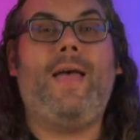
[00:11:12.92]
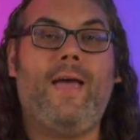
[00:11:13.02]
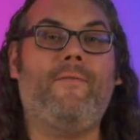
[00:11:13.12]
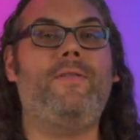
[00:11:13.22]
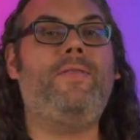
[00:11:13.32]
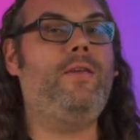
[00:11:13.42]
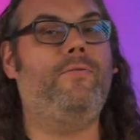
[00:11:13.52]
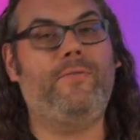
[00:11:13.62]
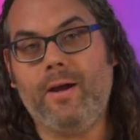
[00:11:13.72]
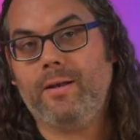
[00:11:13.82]
everything
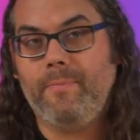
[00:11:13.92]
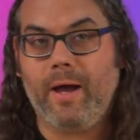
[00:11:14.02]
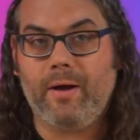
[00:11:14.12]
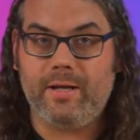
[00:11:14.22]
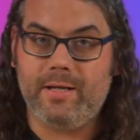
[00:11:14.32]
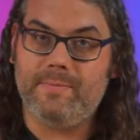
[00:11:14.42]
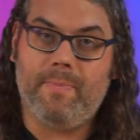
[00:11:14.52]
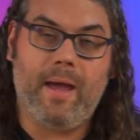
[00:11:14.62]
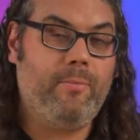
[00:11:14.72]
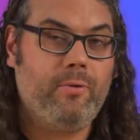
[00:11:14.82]
you've talked about is
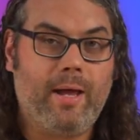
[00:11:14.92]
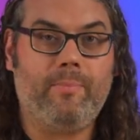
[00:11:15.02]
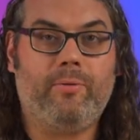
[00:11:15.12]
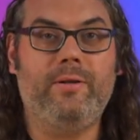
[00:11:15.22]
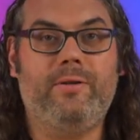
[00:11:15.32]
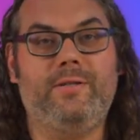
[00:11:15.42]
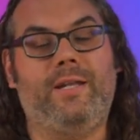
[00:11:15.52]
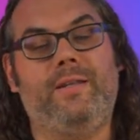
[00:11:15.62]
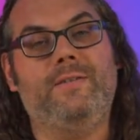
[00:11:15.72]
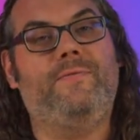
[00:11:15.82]
Bambu Lab printers
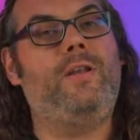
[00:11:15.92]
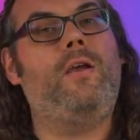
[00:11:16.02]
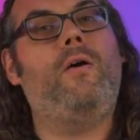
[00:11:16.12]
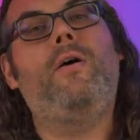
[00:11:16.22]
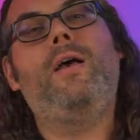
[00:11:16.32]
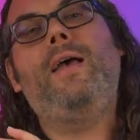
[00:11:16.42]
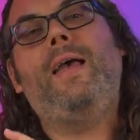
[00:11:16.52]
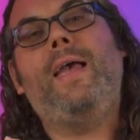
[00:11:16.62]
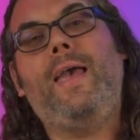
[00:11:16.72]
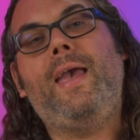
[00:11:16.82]
in this video,
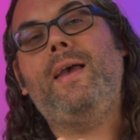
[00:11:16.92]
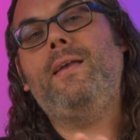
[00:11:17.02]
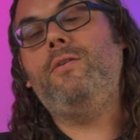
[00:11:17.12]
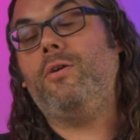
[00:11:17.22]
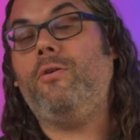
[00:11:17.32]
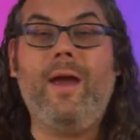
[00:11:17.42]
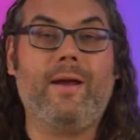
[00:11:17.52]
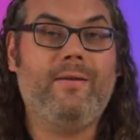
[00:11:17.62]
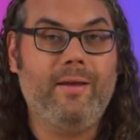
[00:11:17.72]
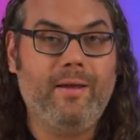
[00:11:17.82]
and you're
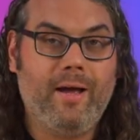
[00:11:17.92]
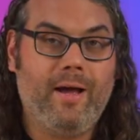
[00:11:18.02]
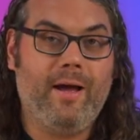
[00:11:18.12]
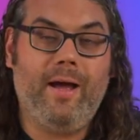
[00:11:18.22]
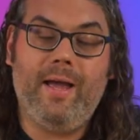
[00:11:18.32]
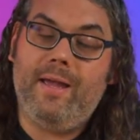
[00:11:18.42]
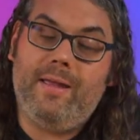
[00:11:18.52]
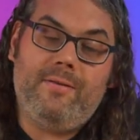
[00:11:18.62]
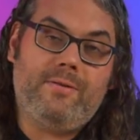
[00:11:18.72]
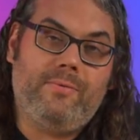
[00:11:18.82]
correct. Uh,
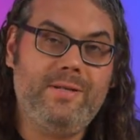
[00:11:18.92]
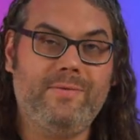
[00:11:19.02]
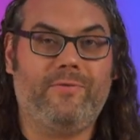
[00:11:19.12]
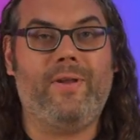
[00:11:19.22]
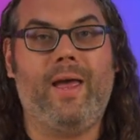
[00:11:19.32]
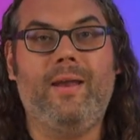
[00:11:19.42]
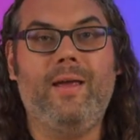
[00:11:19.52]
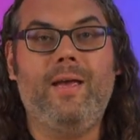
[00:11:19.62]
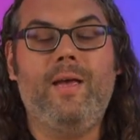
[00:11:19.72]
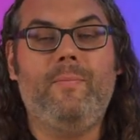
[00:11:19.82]
and there's a reason for that.
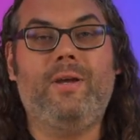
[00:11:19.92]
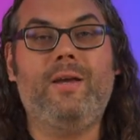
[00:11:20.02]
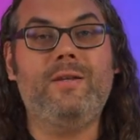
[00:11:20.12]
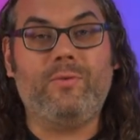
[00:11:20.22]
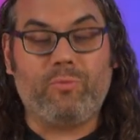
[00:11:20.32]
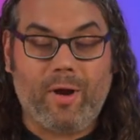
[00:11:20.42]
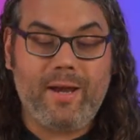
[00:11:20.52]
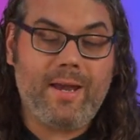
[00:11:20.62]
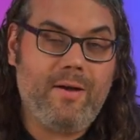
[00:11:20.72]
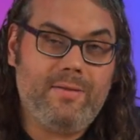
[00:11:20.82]
Because
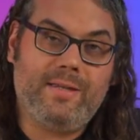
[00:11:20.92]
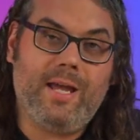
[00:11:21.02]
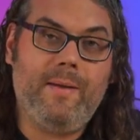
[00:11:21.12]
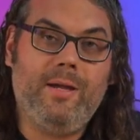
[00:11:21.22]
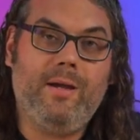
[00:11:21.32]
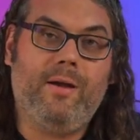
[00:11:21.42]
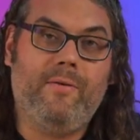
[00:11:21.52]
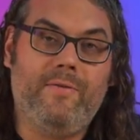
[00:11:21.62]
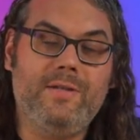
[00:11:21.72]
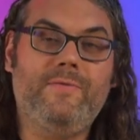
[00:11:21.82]
right now at the timing
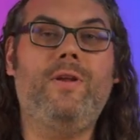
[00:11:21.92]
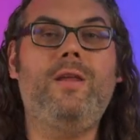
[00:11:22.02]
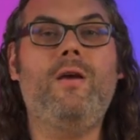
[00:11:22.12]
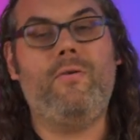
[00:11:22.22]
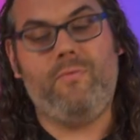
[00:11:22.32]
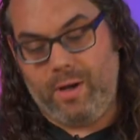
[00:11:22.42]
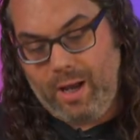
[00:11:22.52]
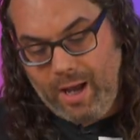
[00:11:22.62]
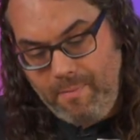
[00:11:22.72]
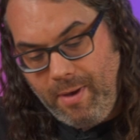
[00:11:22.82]
of this video, when
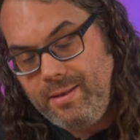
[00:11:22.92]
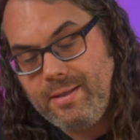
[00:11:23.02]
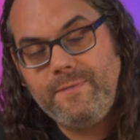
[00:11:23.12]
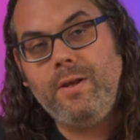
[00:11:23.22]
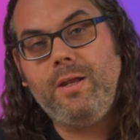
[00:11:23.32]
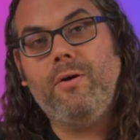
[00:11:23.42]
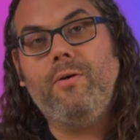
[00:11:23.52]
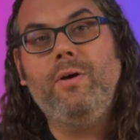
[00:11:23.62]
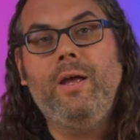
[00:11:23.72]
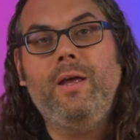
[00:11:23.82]
I made this
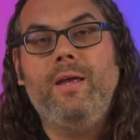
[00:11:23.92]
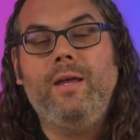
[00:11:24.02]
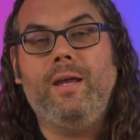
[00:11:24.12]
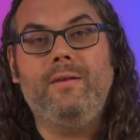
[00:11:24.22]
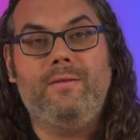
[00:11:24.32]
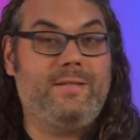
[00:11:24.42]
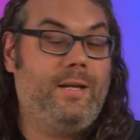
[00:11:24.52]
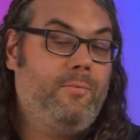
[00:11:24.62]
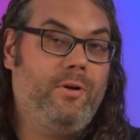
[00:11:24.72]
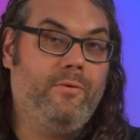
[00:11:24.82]
video in
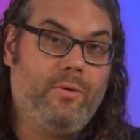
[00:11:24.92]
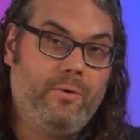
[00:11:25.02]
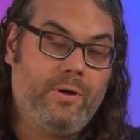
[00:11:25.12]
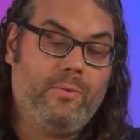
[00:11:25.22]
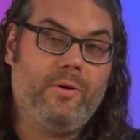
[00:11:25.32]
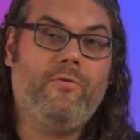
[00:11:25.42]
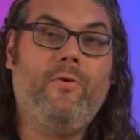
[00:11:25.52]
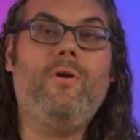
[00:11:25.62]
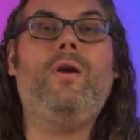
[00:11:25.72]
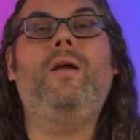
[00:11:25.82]
December of twenty
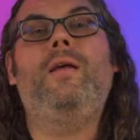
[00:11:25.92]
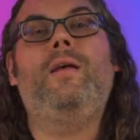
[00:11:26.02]
twenty-four,